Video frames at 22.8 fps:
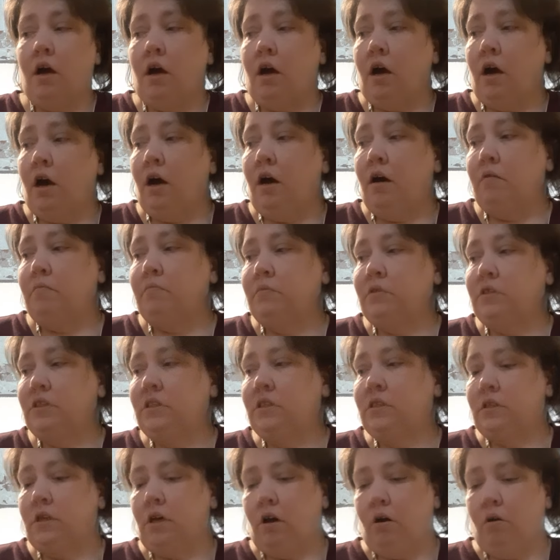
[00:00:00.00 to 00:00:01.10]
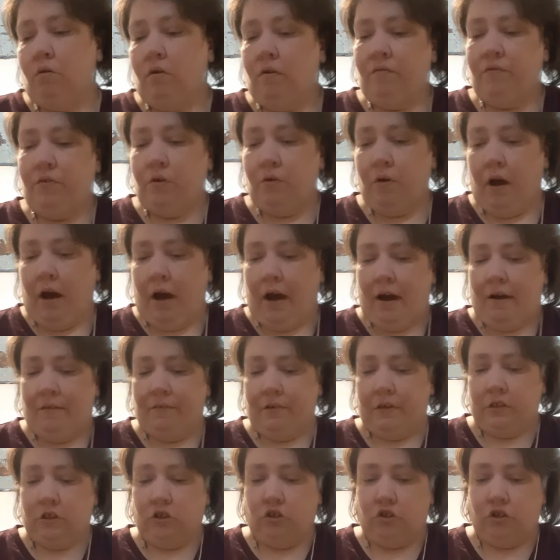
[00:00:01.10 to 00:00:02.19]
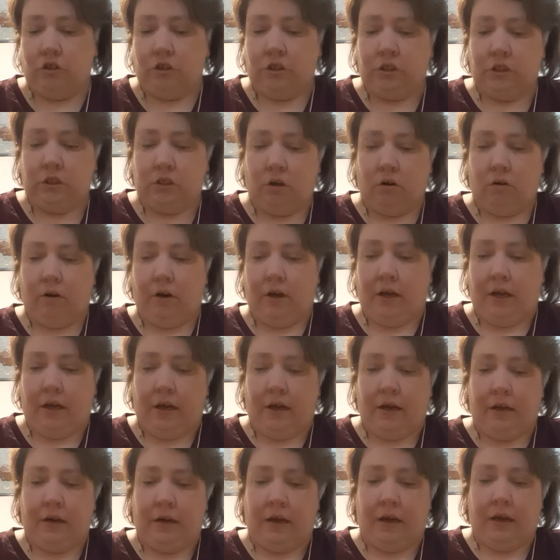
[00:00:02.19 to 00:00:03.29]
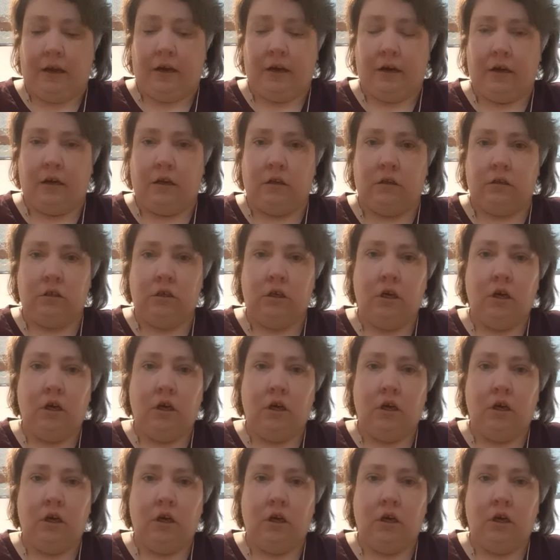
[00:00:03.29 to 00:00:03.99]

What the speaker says: so if you haven't, just go ahead and